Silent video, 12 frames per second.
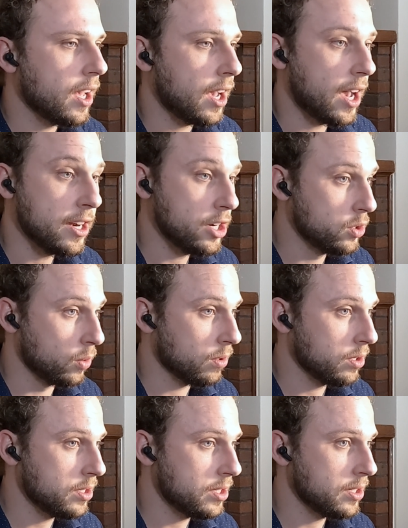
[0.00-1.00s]

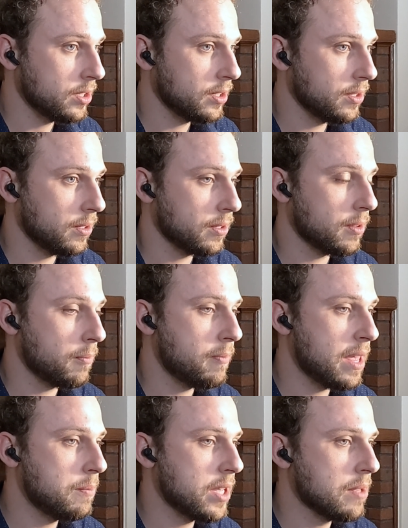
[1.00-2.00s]
Unadorned
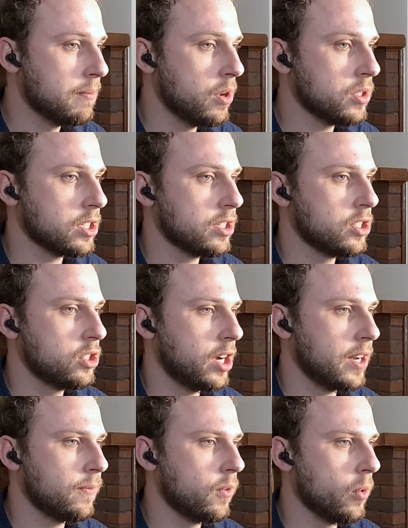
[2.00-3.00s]
may be the most
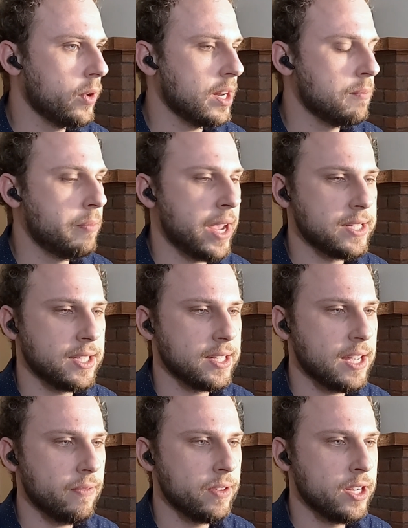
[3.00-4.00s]
straightforward and basic
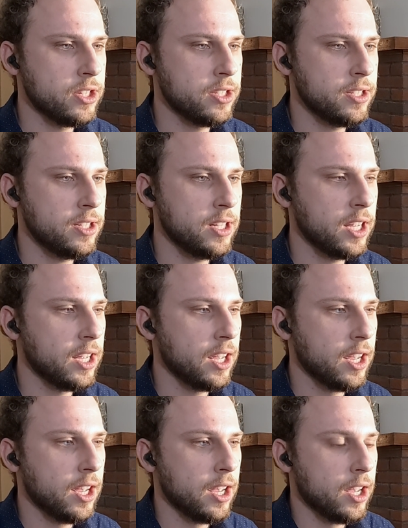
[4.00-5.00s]
definition.
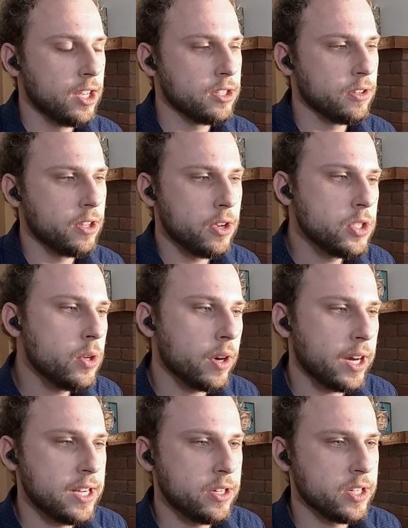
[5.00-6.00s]
So those who
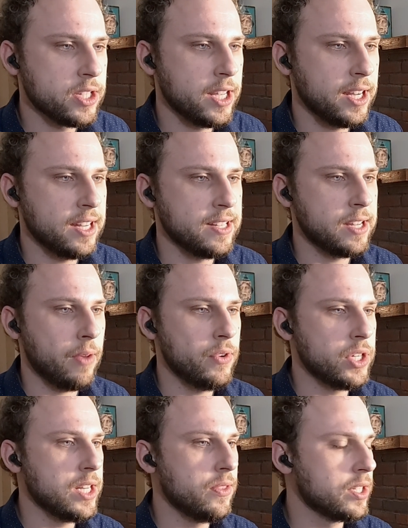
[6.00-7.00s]
are interested in
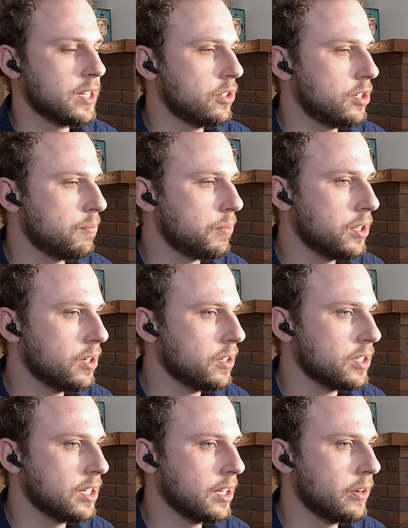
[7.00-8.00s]
17th century
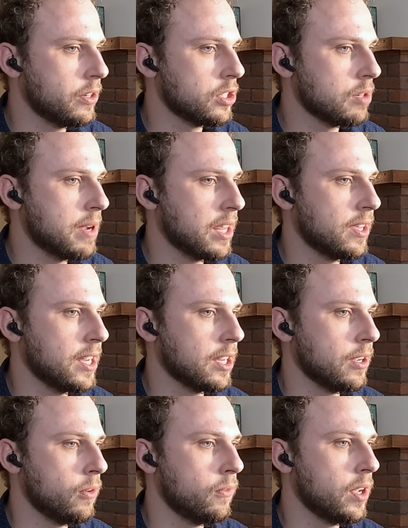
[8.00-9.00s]
Puritan literature may think
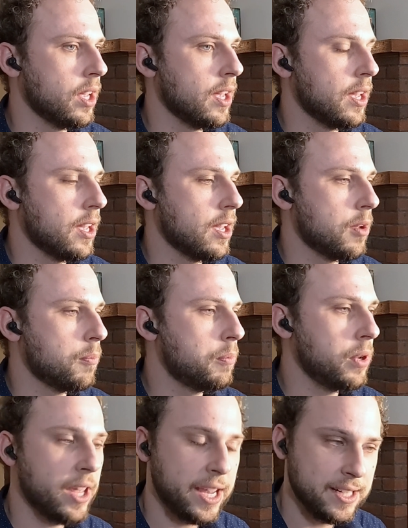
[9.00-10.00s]
of
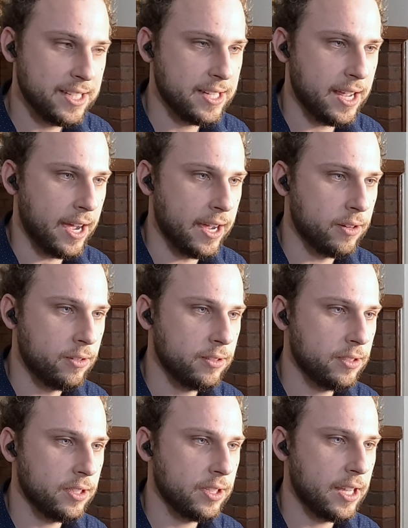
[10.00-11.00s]
plain
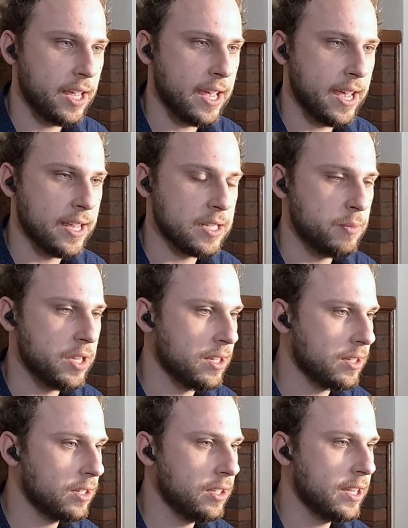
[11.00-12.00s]
style as
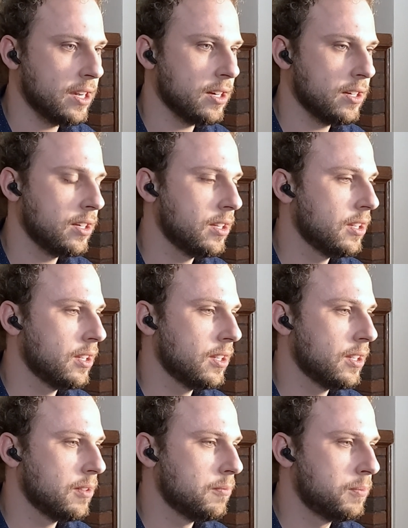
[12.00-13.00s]
being clear,
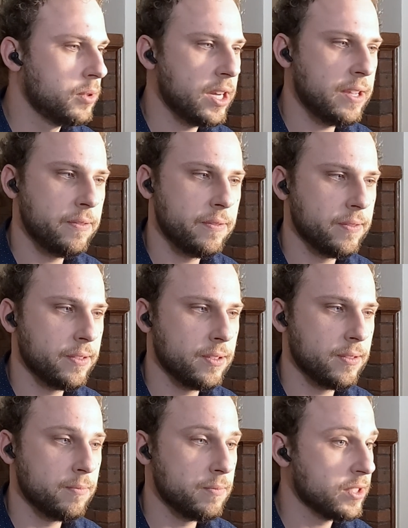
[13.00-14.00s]
brief,
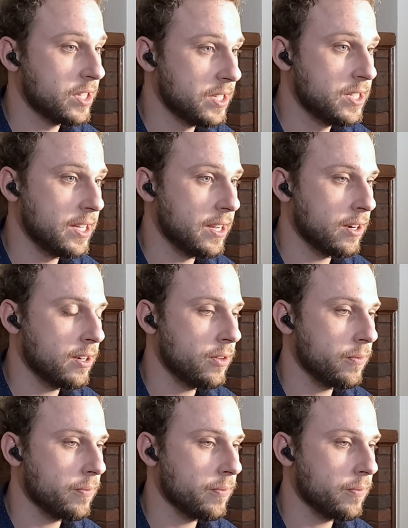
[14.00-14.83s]
sincere.